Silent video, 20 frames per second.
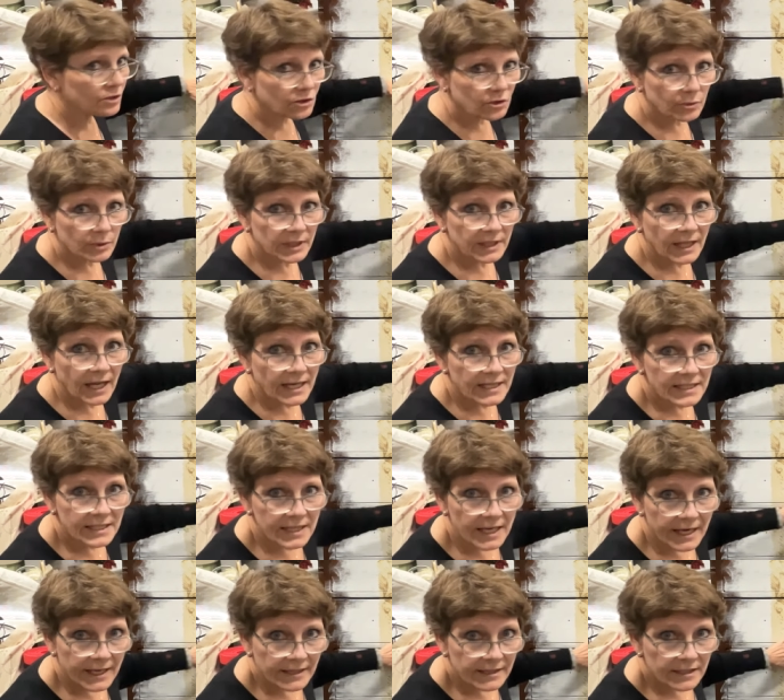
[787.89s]
doing that
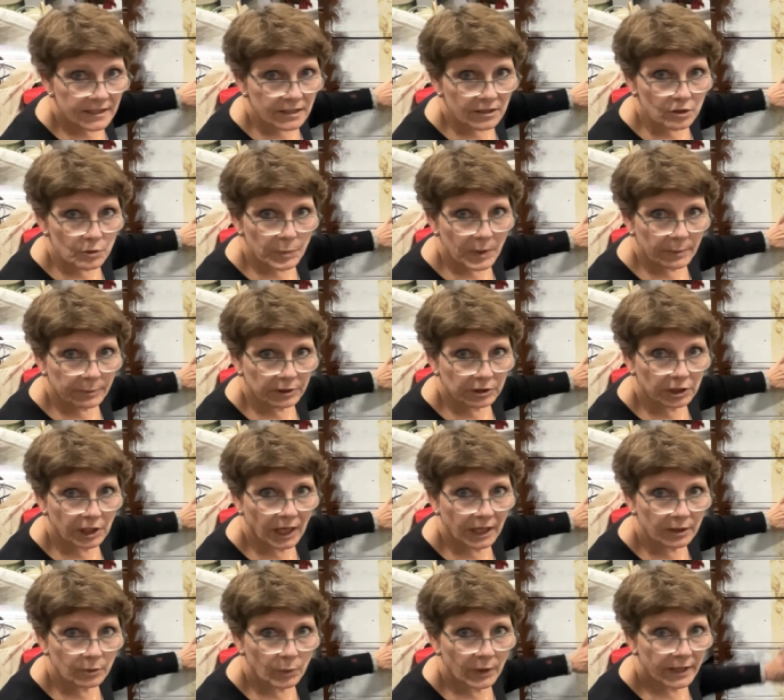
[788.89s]
sanding to be able to
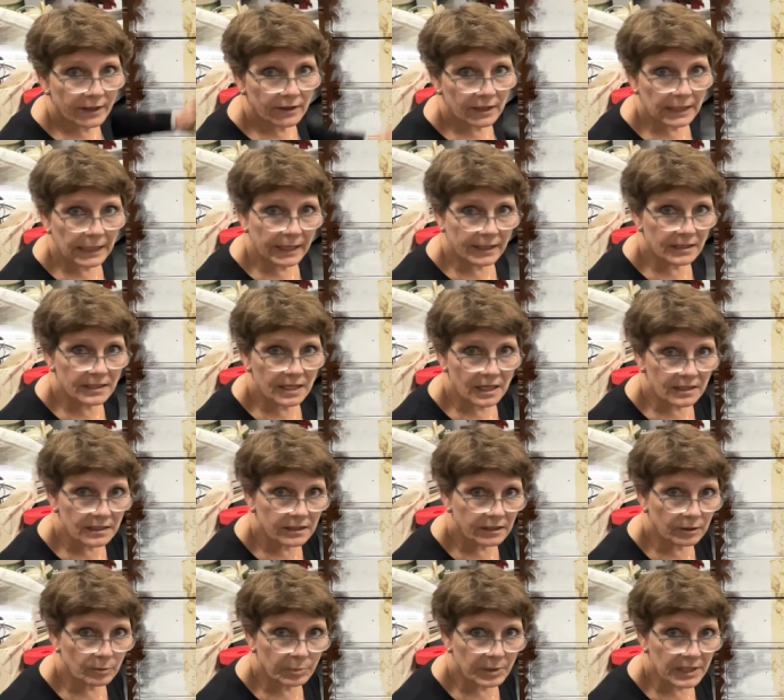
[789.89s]
cut away the excess
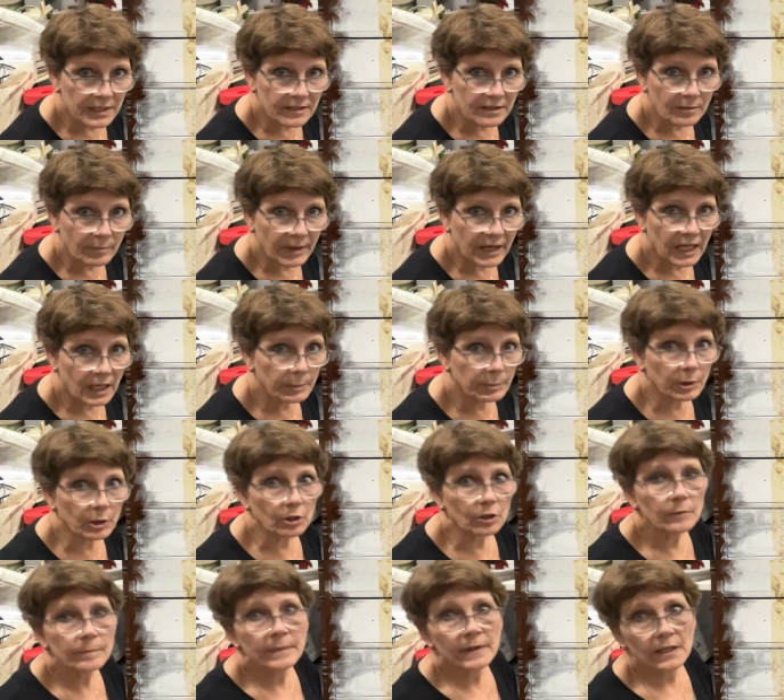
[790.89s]
little piece of
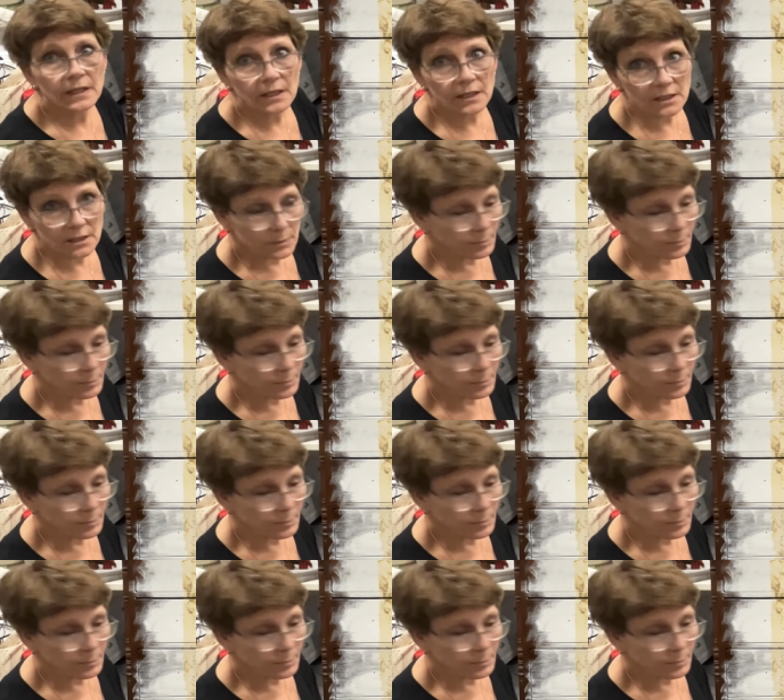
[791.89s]
paper is